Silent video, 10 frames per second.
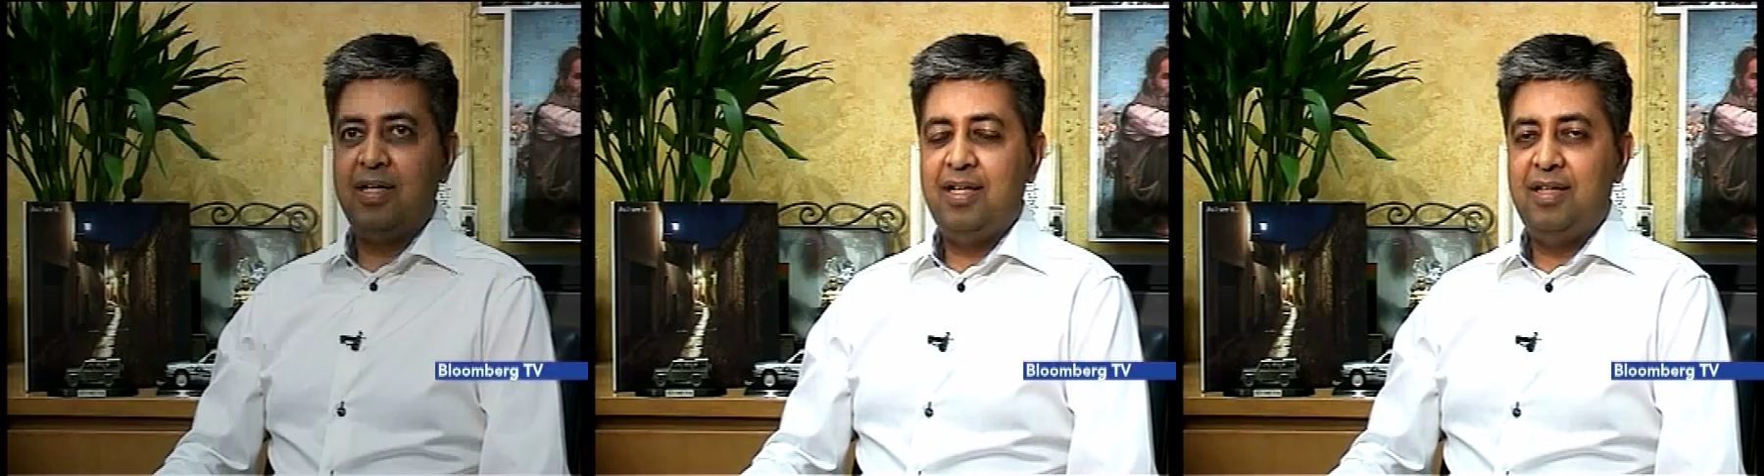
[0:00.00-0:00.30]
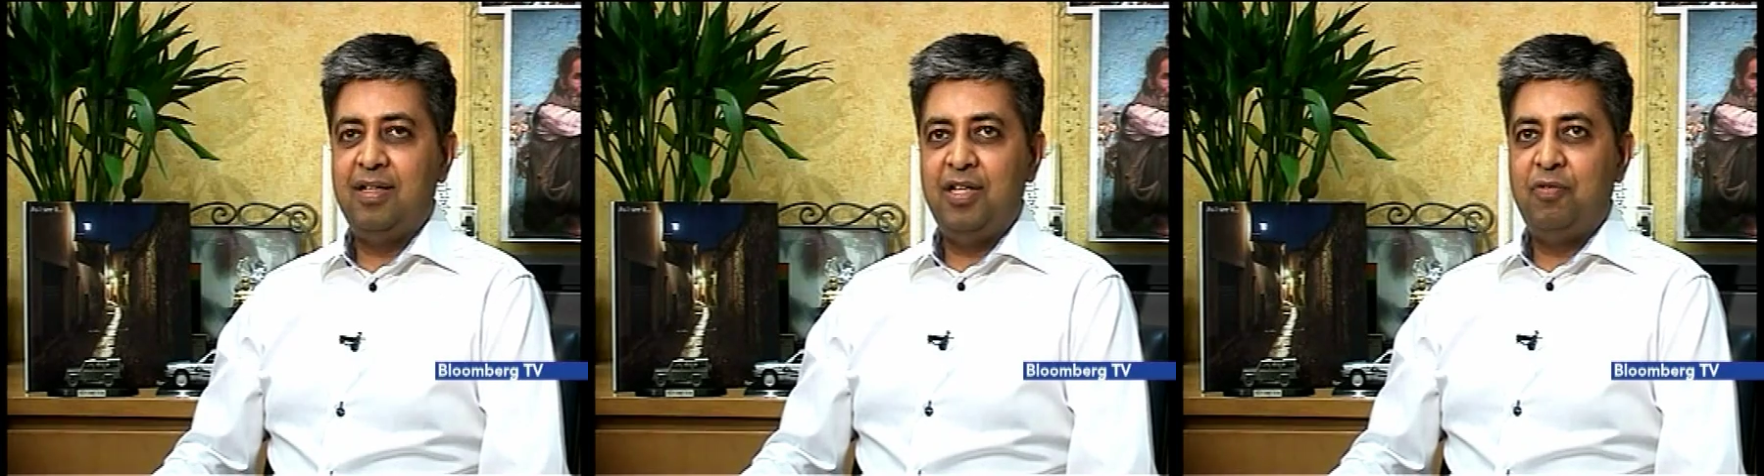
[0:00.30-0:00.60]

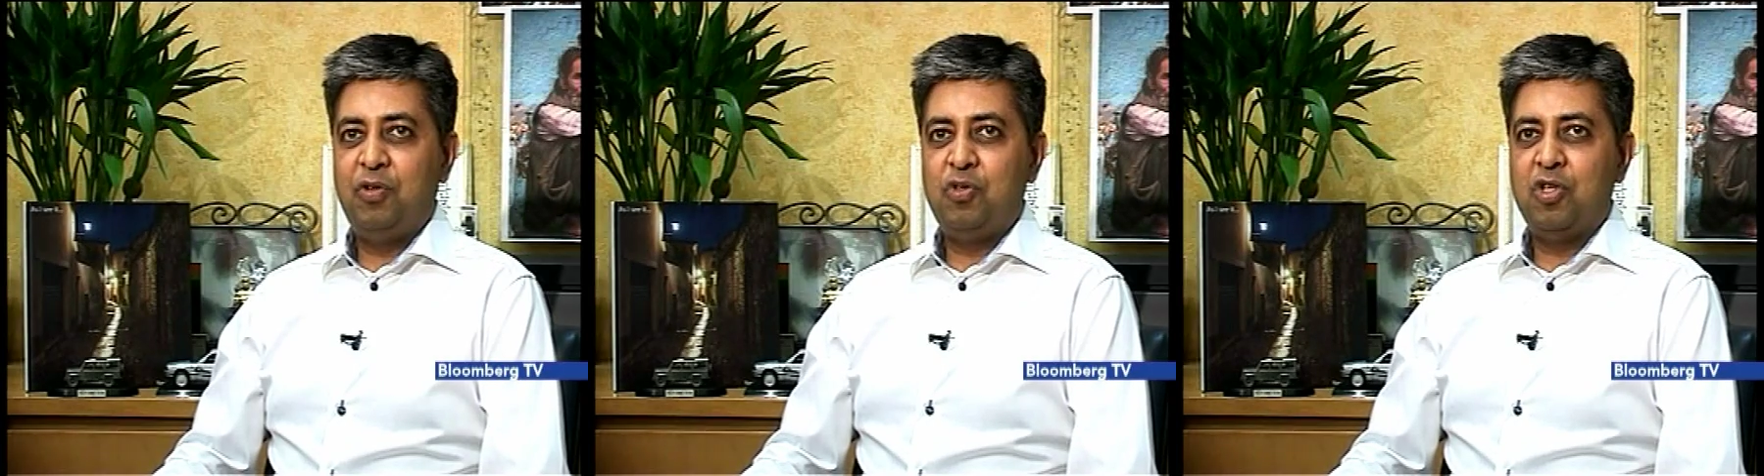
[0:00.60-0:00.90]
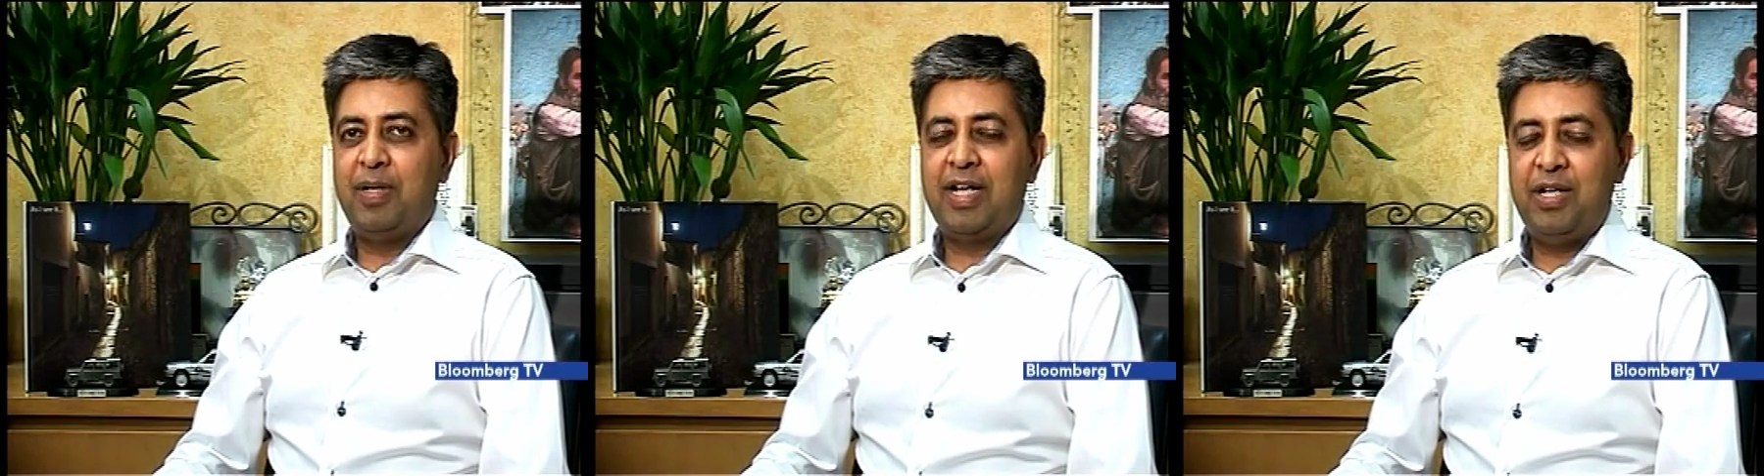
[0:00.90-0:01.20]
in the near
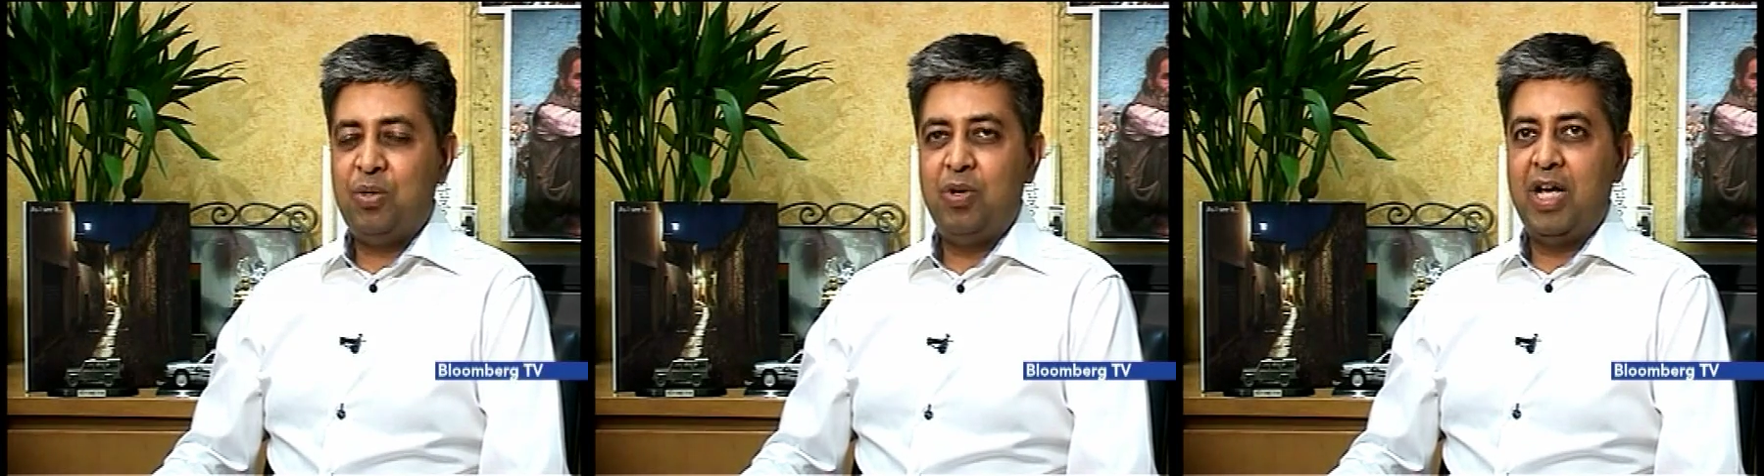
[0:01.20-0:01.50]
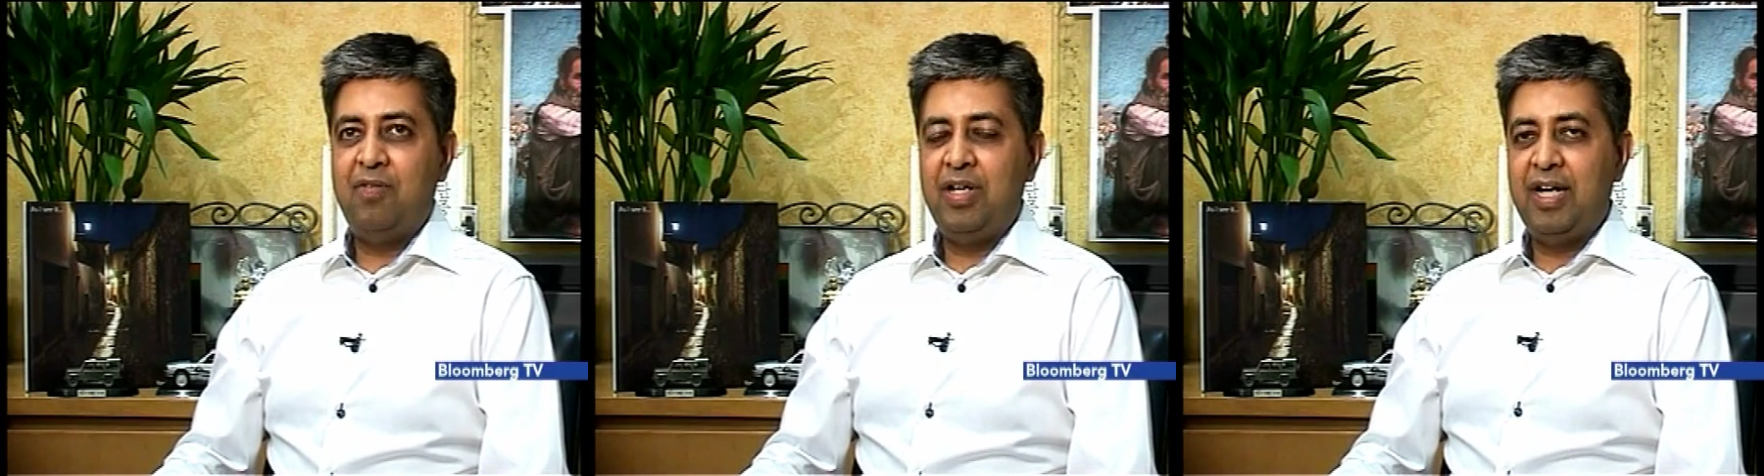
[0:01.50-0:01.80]
future, but I don't
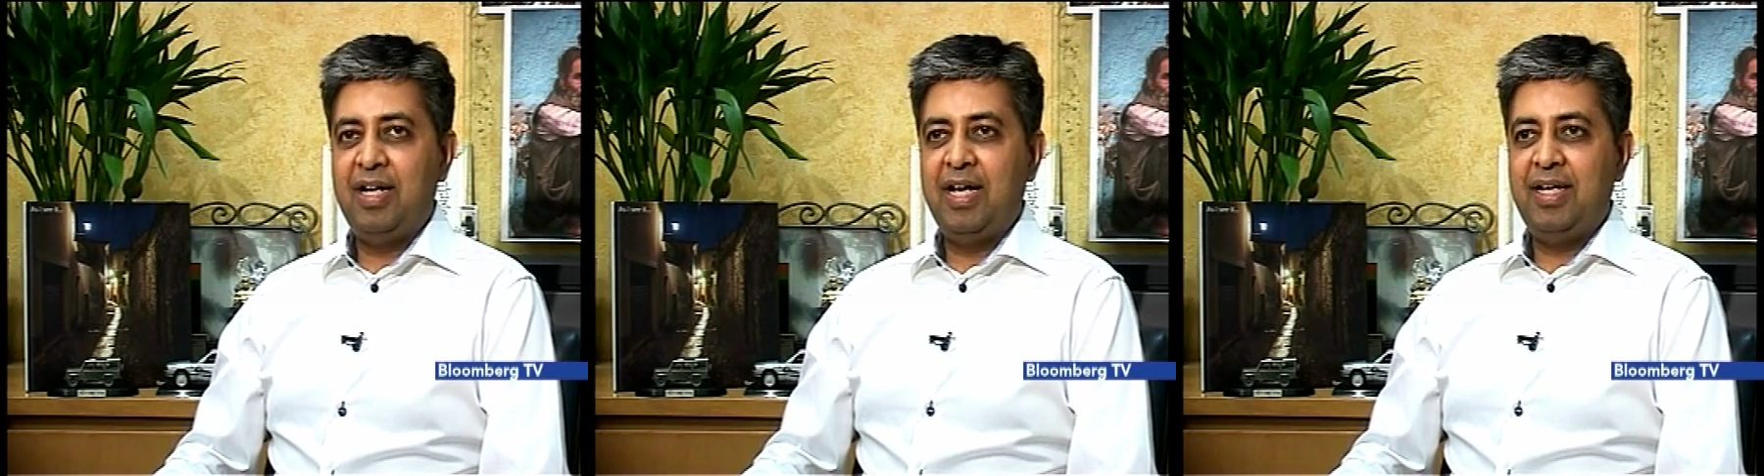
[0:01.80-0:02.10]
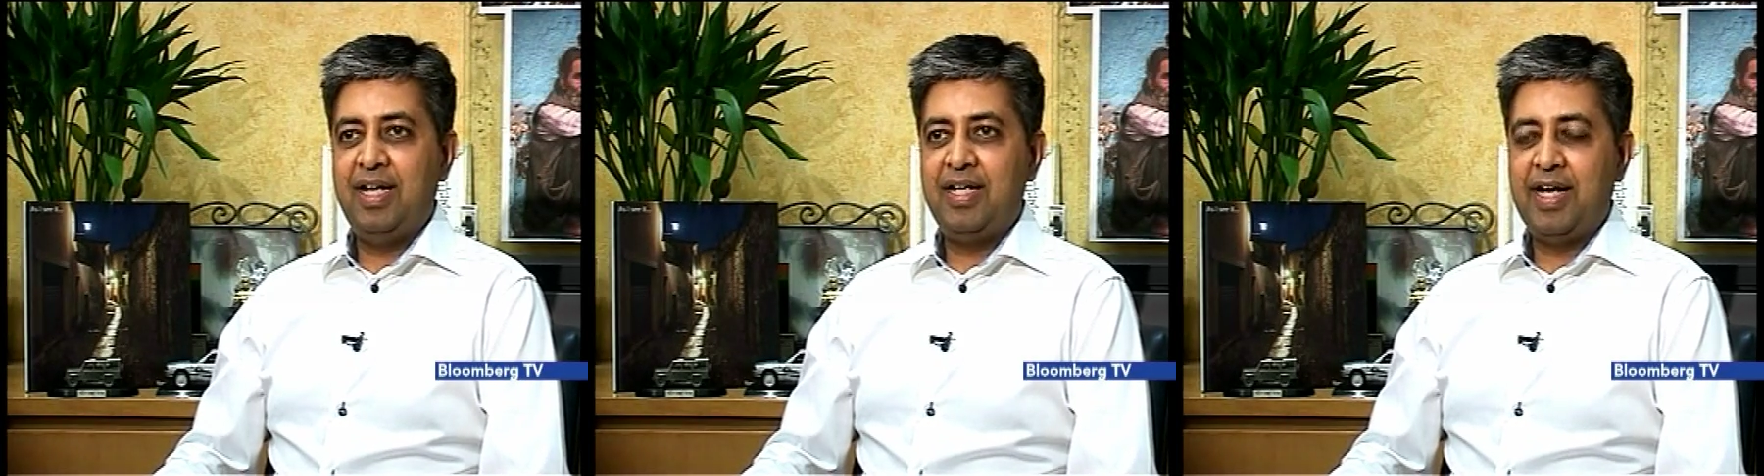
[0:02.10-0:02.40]
have a
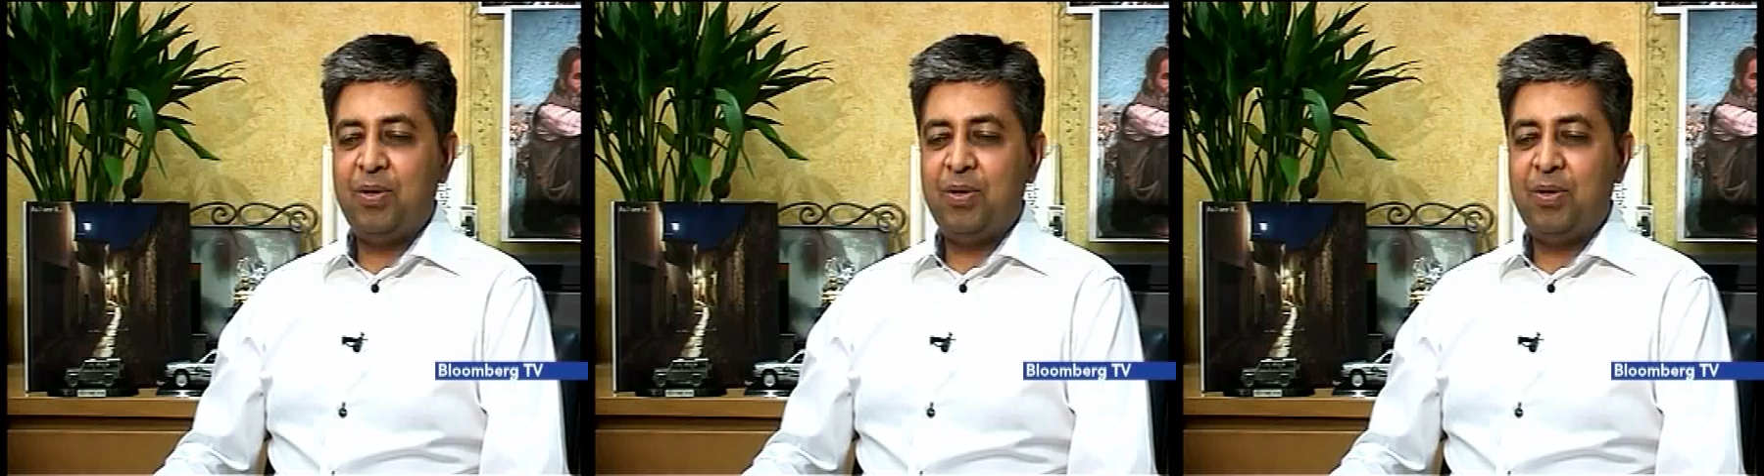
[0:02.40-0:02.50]
deadline yet.